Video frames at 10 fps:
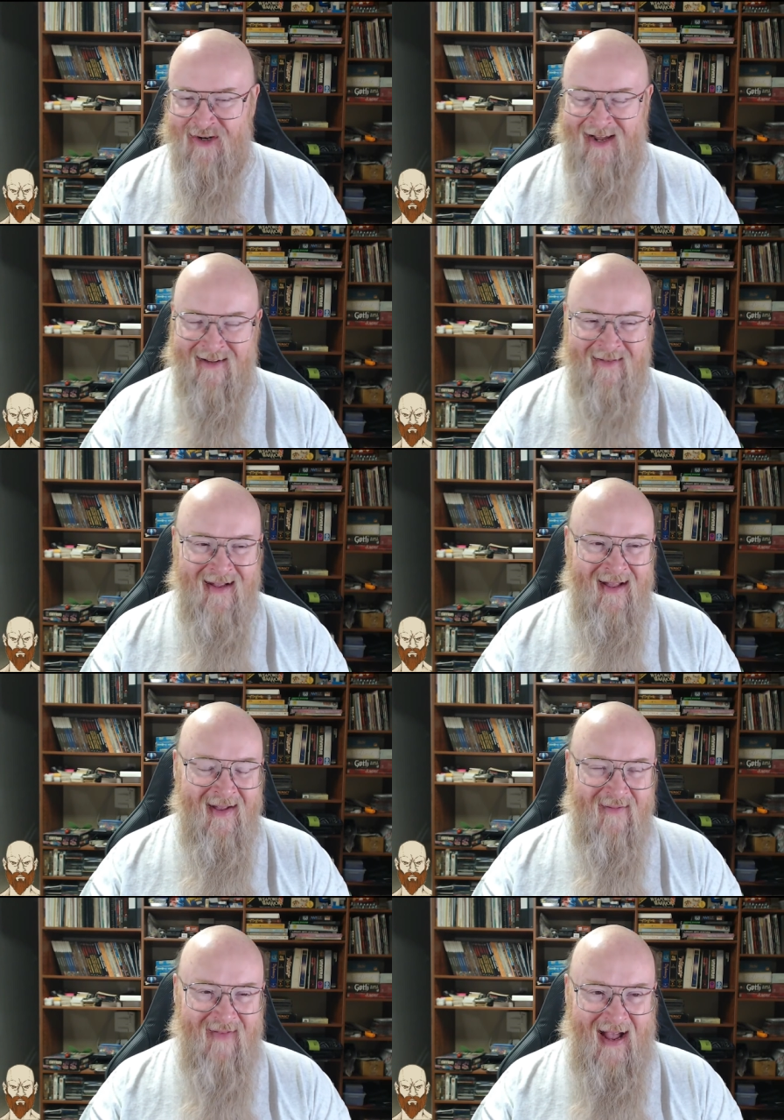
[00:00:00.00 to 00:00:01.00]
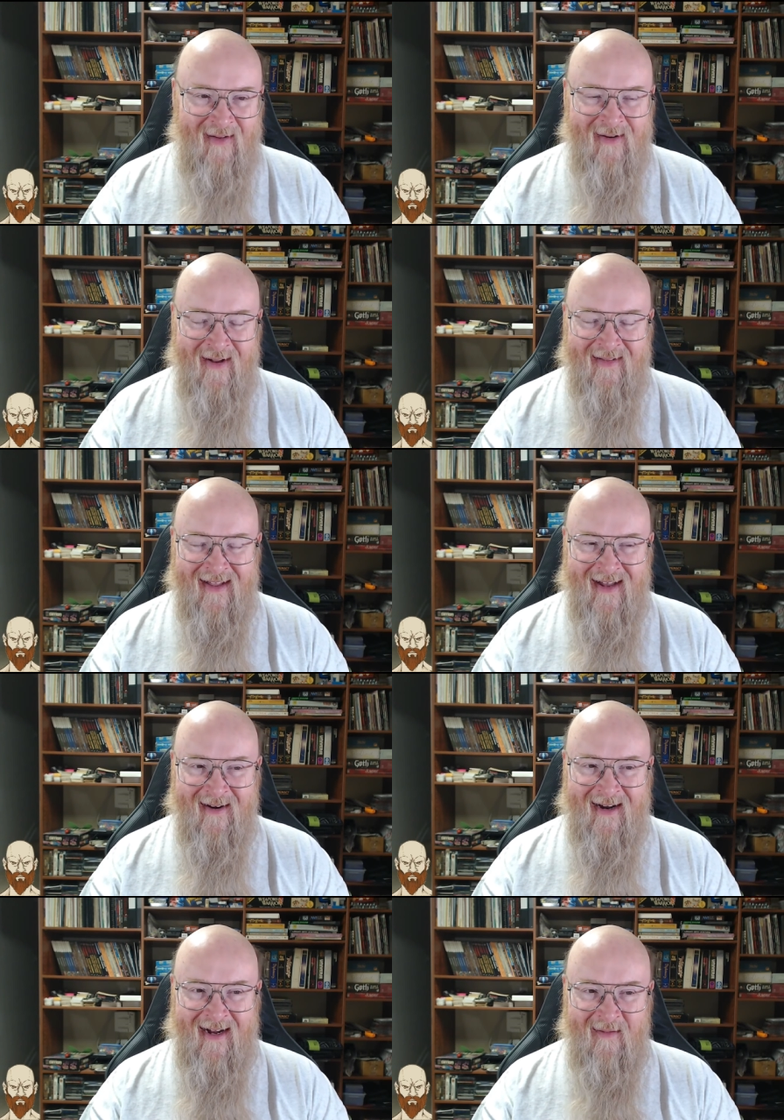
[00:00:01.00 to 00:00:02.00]
I found on the
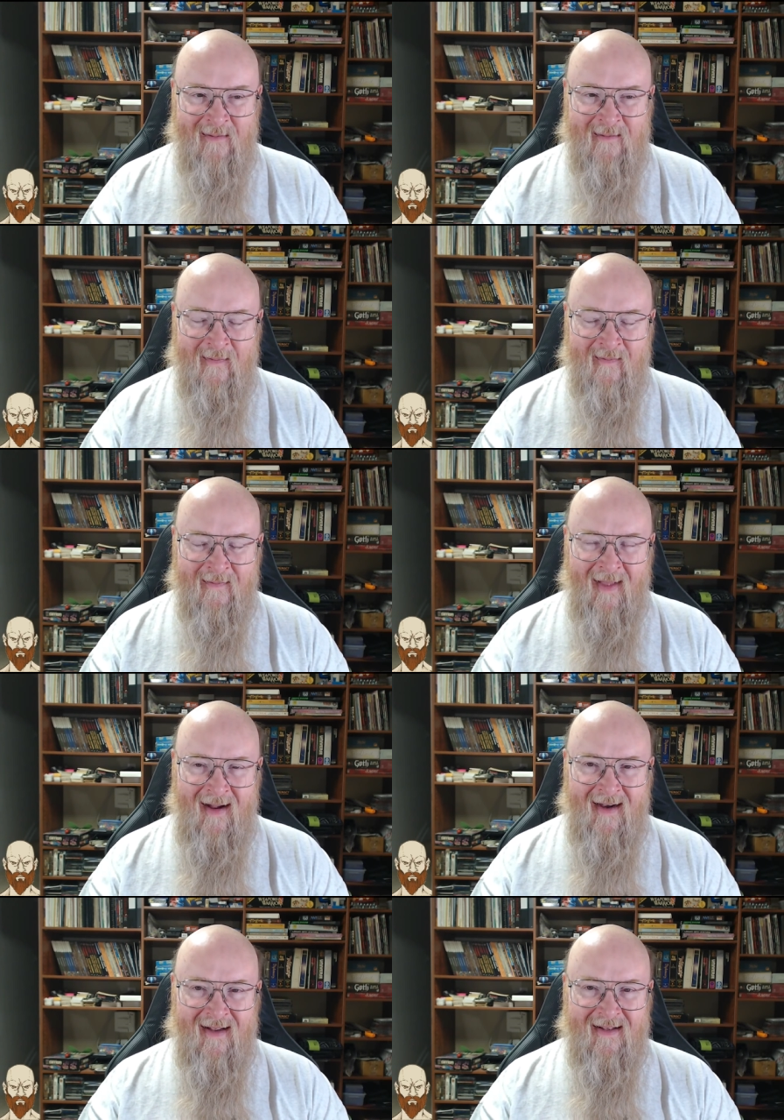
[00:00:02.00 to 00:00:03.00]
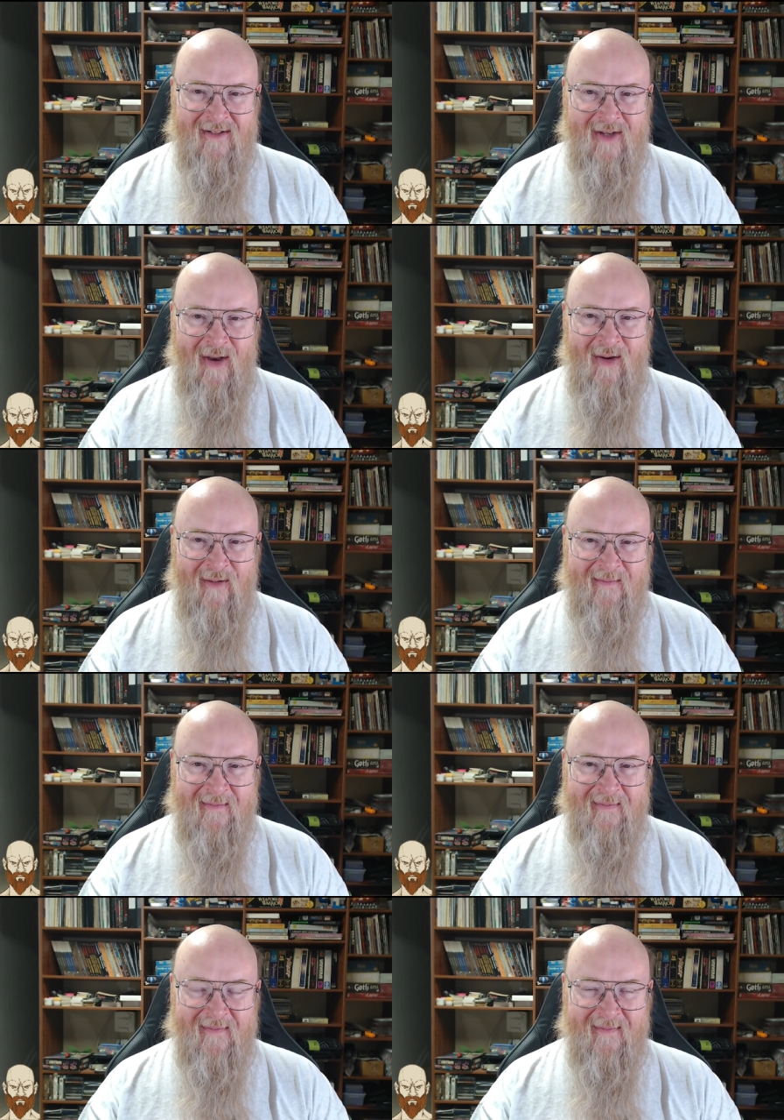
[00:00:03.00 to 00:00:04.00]
internet. So,
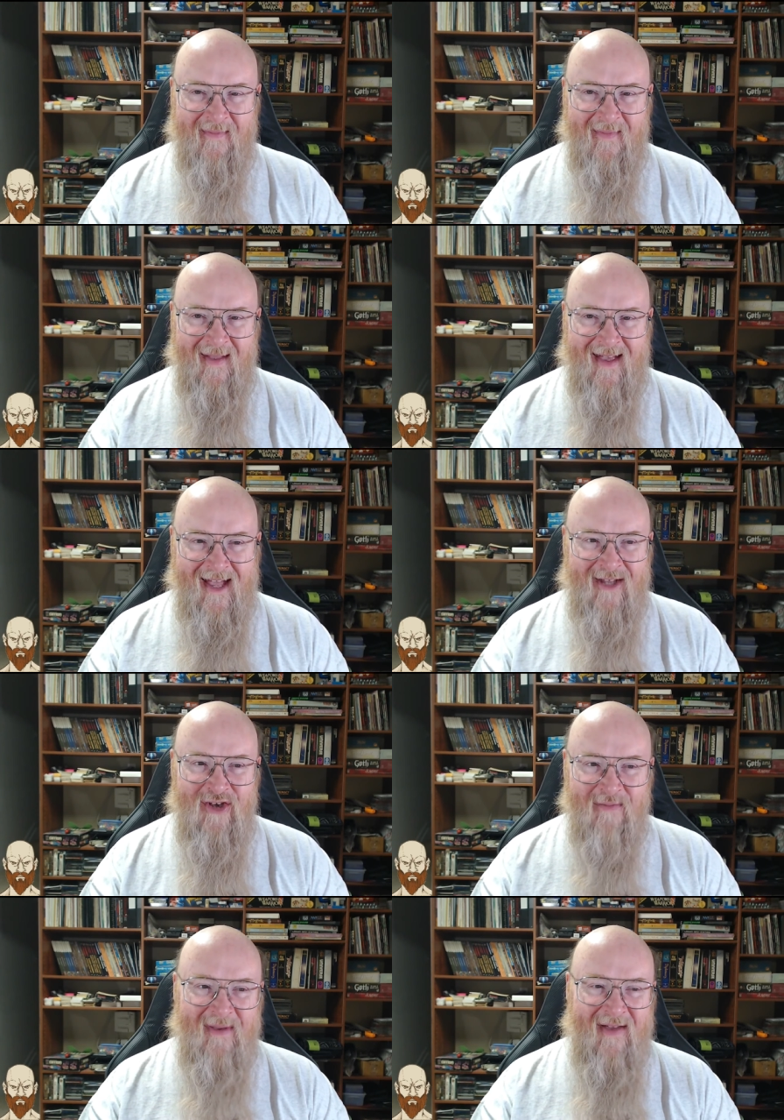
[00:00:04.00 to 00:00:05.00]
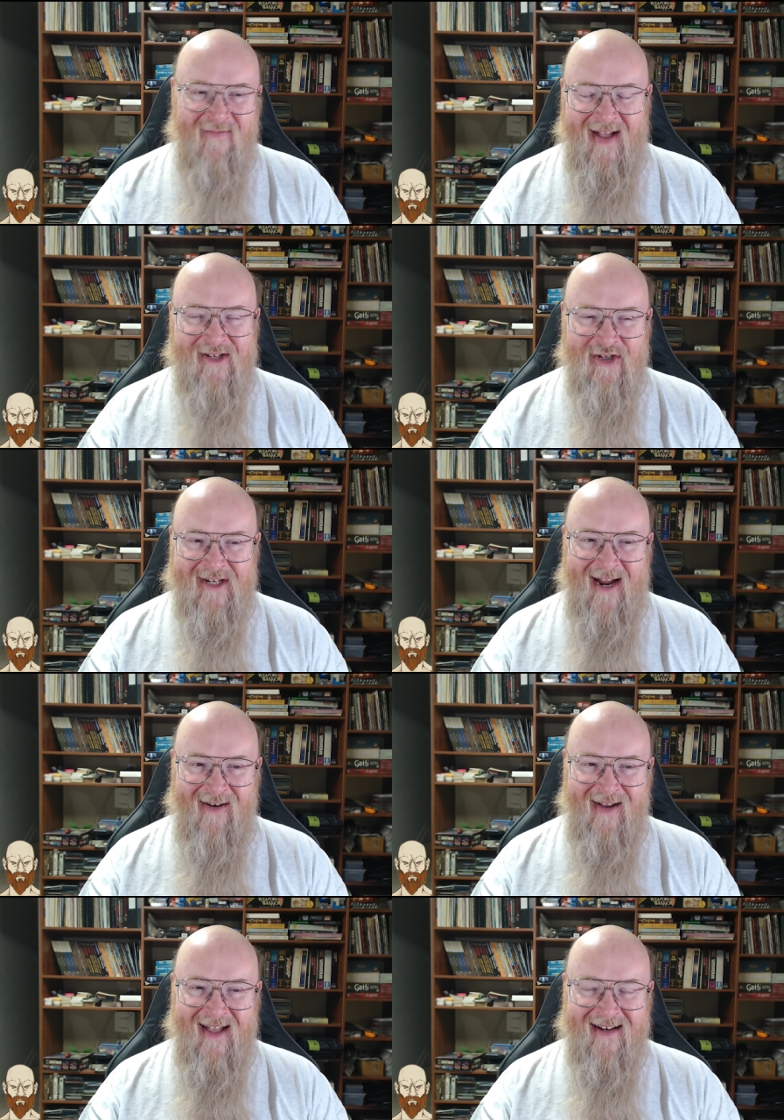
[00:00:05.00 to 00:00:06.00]
can you be a
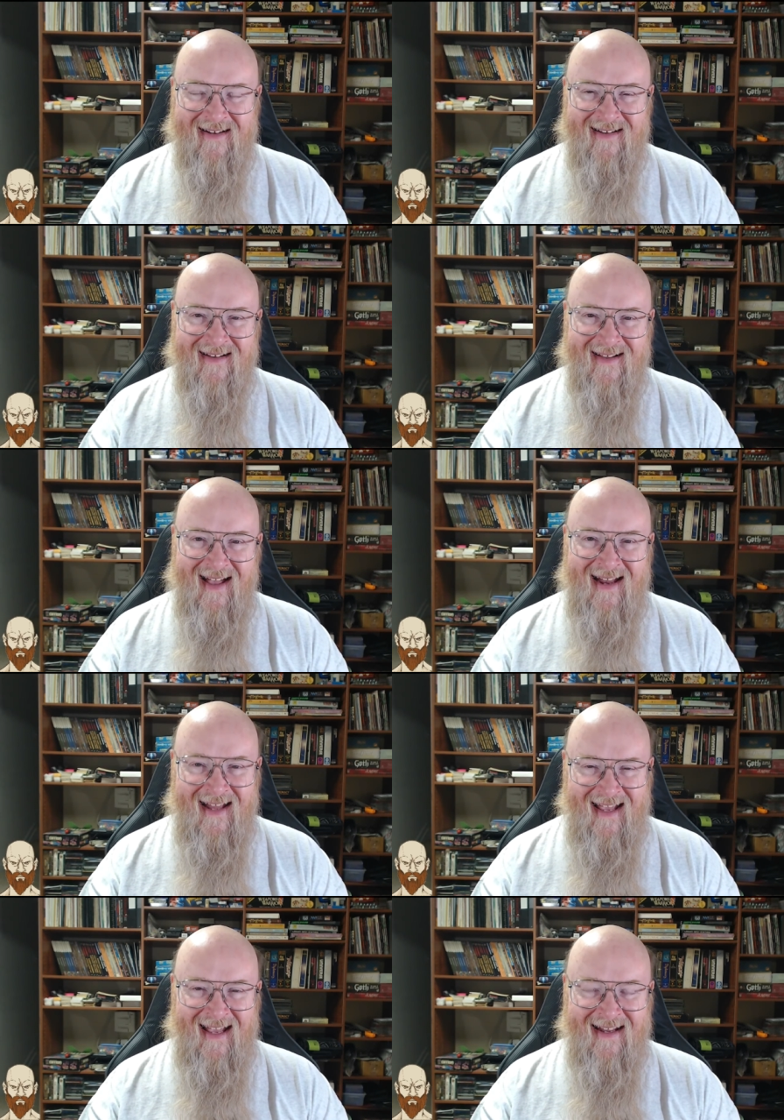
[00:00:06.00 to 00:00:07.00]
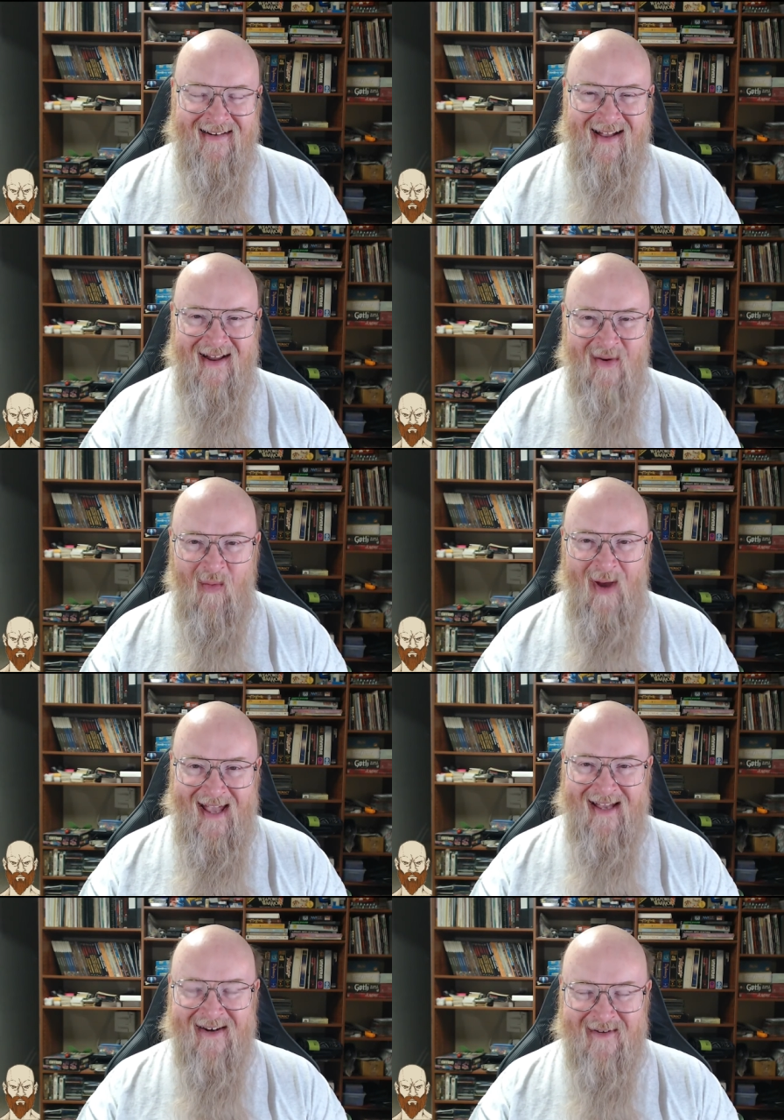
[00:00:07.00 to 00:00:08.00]
vegetarian and eat an
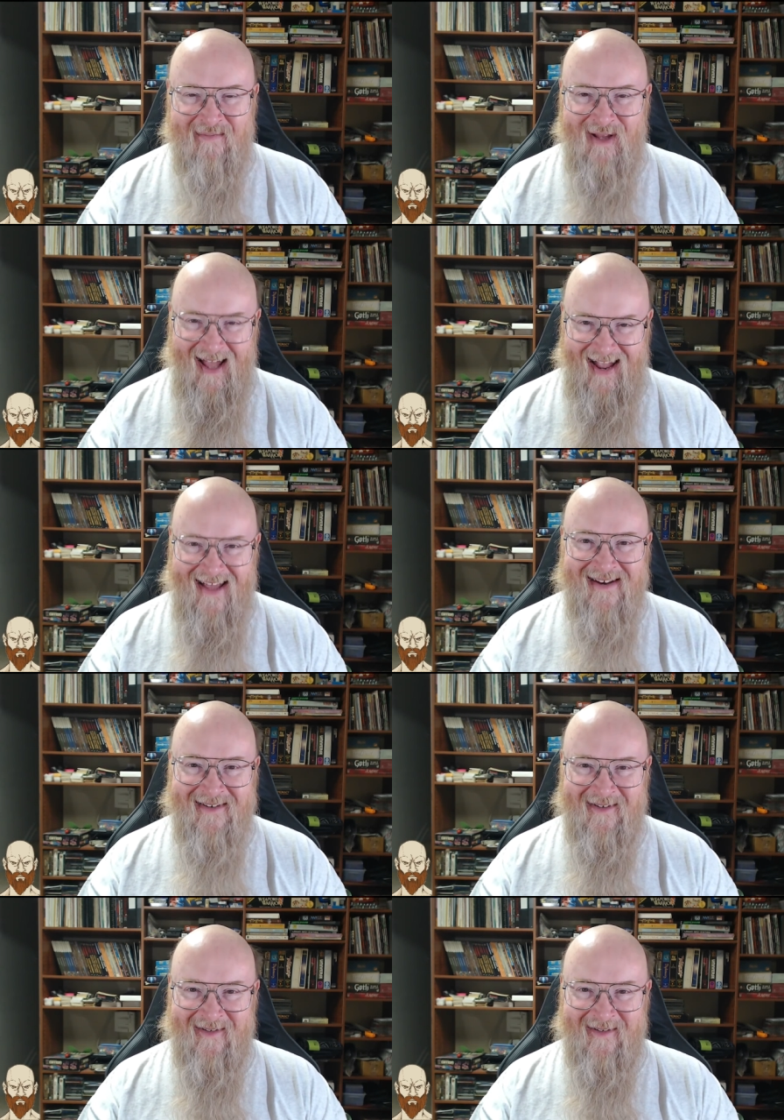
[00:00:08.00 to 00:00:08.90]
awakened plant?